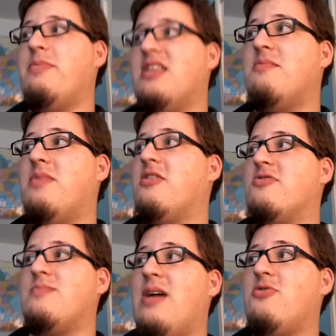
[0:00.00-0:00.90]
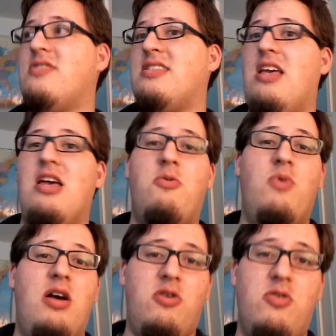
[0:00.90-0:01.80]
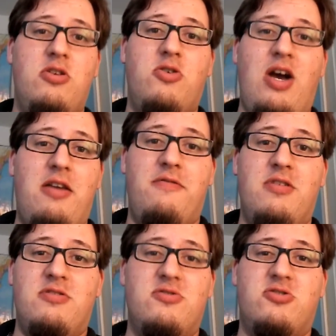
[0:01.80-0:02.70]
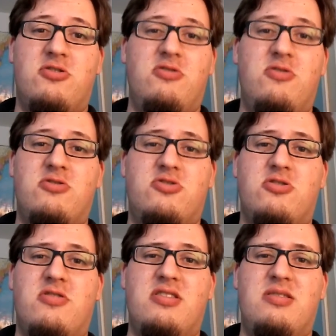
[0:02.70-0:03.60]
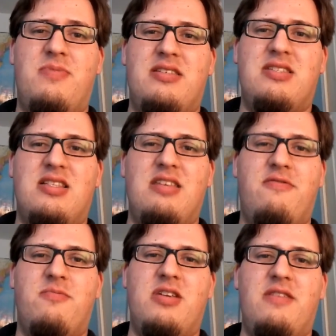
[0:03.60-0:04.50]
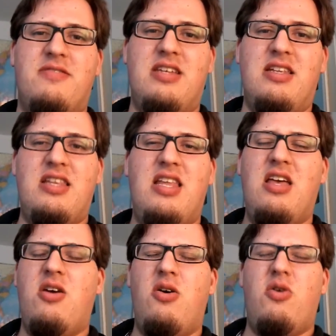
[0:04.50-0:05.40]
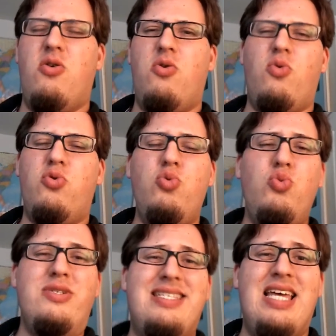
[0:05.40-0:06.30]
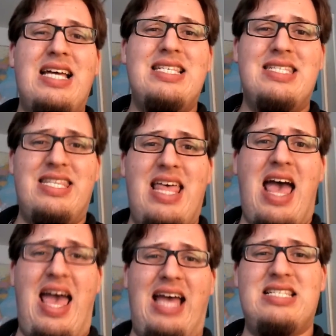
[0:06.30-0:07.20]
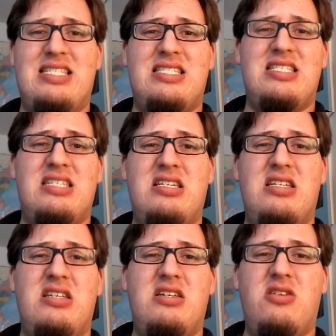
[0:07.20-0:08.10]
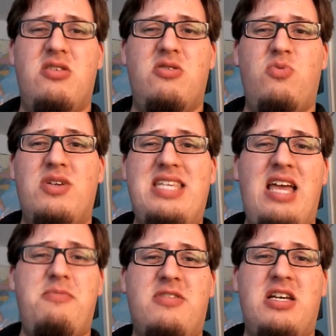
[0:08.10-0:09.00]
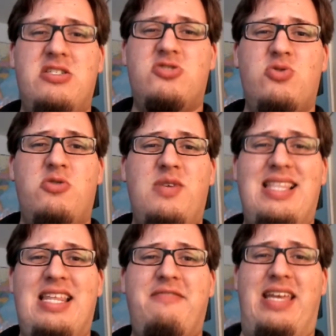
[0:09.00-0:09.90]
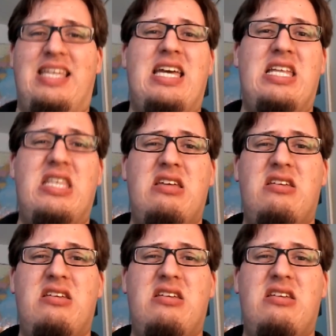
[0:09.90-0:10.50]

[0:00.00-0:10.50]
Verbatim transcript: beat up by your spouse, well, you're out of your, ins- your insurance, basically, from what I've seen. And who does that? What type of country are we living in?